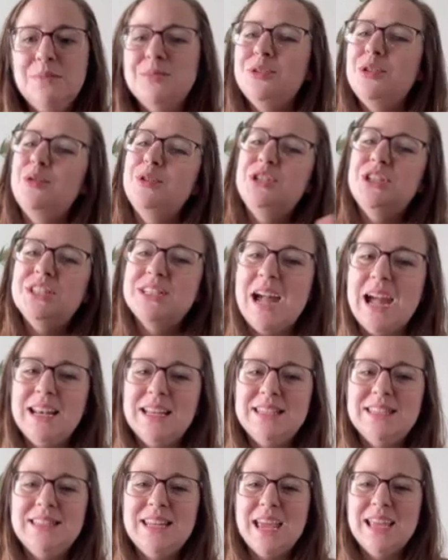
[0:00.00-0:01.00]
So it just kind
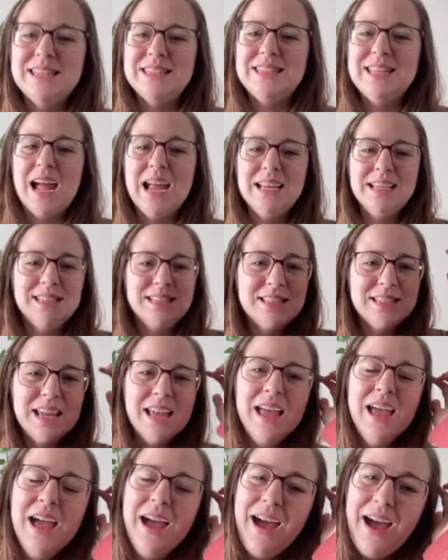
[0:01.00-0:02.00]
of stays nice.
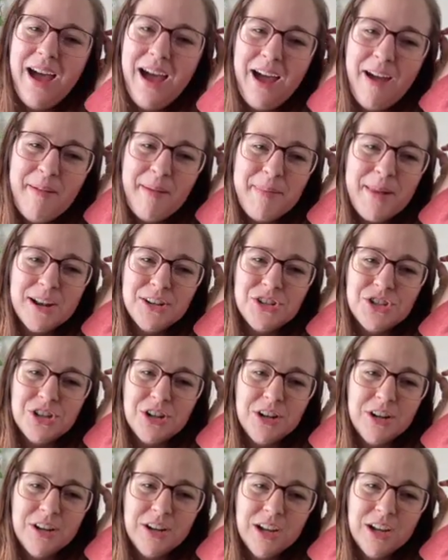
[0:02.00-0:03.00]
I'm not
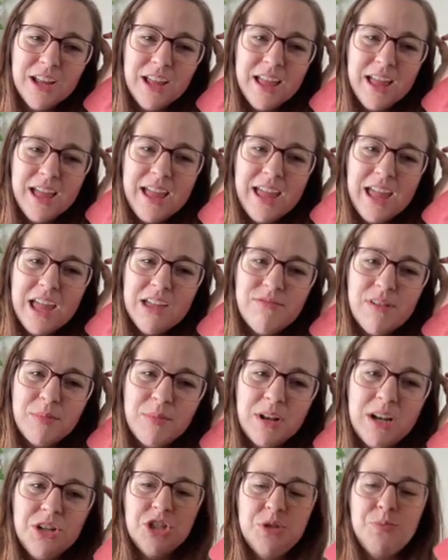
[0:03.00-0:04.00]
sure if I'm
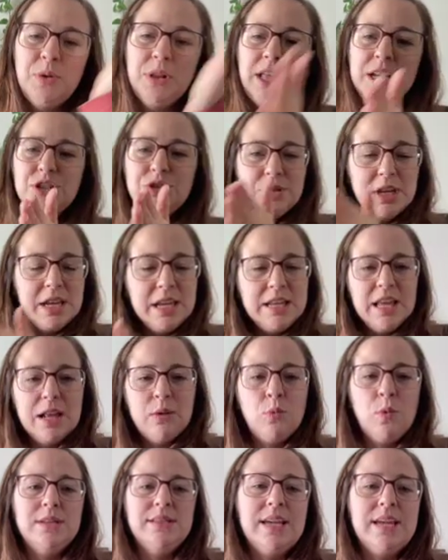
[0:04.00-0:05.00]
going to just put like zucchini
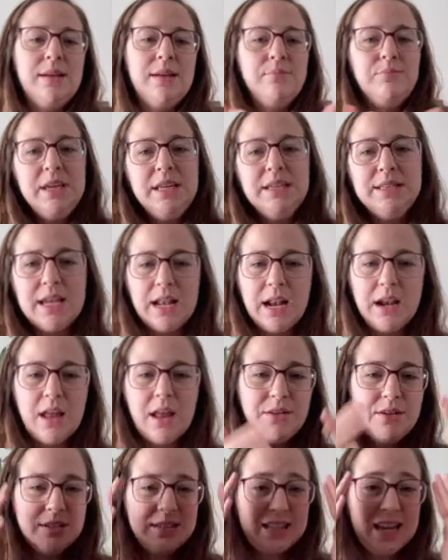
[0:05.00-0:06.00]
on one side and beets on
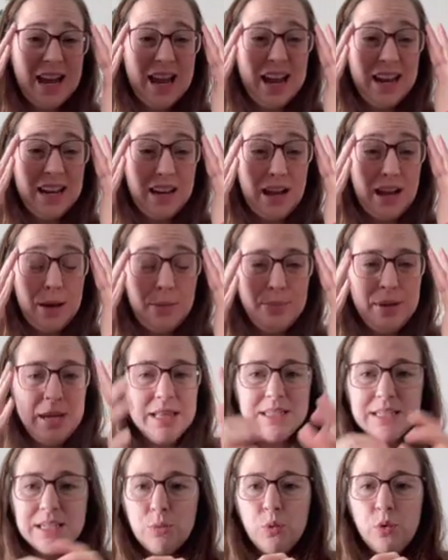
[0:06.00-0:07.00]
another side.
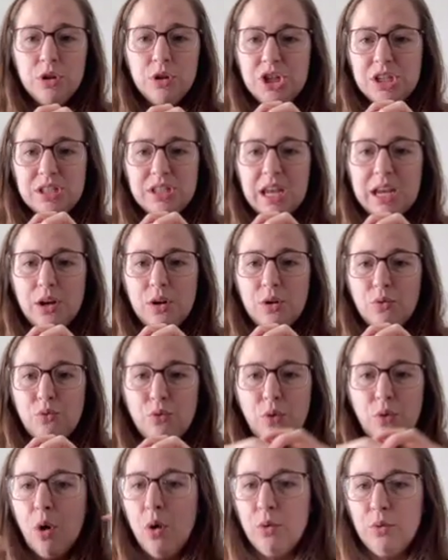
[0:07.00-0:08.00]
Beets will just like
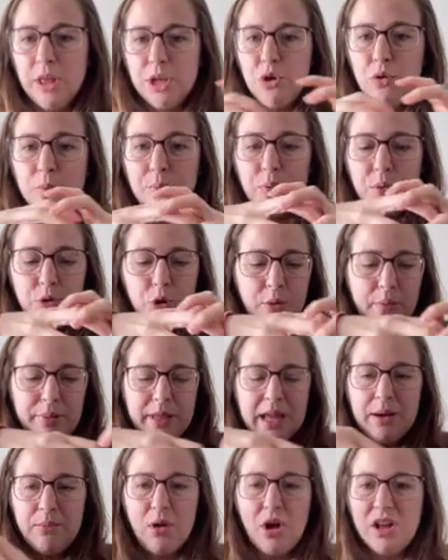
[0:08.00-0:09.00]
grow, like you can
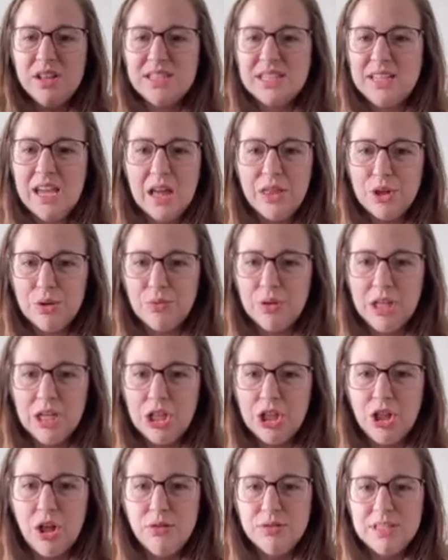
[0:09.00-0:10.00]
plant them all together really
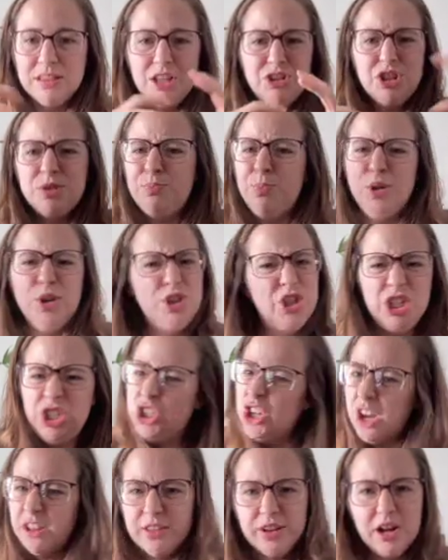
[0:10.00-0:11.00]
close, and they'll just push
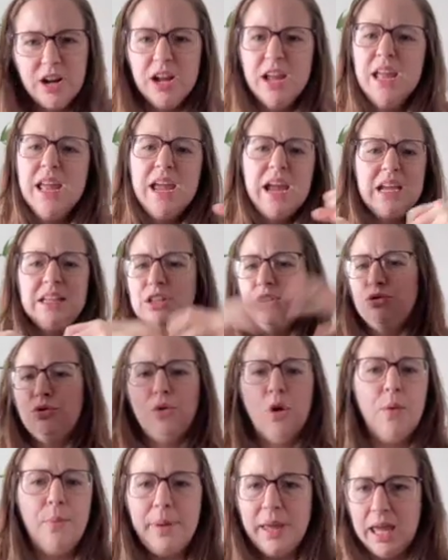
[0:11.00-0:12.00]
each other and they'll
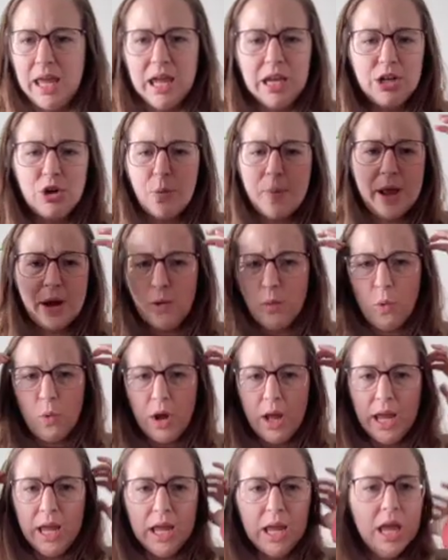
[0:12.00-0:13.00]
grow big no matter
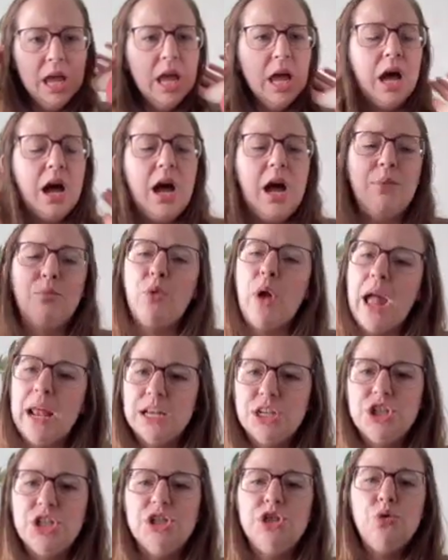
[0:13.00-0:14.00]
what.
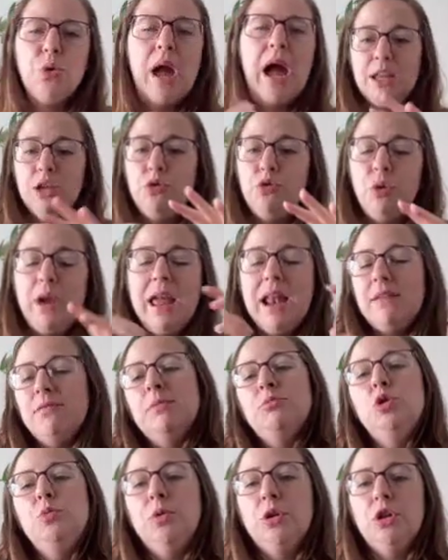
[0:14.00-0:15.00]
Radishes, you can't have
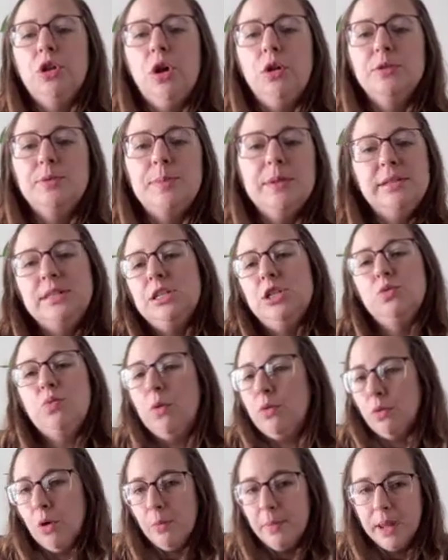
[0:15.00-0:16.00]
them super close because they just
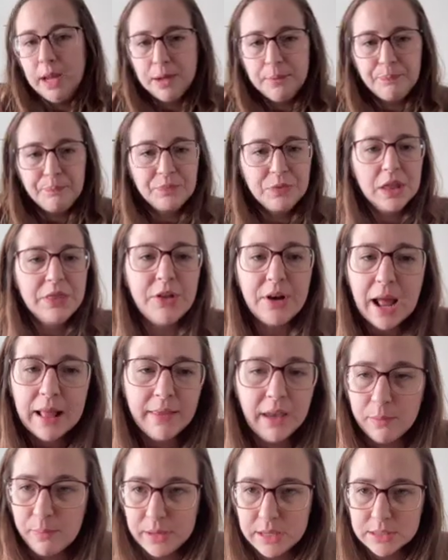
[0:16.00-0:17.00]
won't grow big. They're not
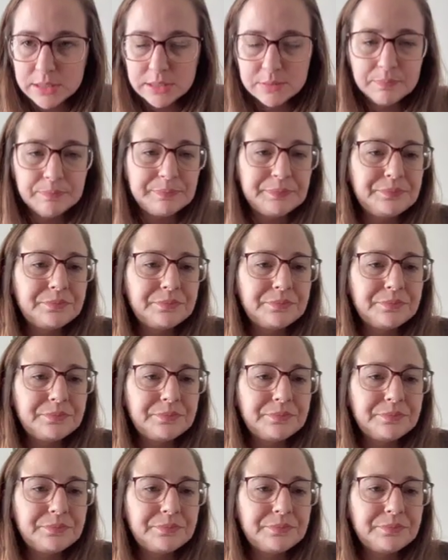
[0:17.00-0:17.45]
like beets.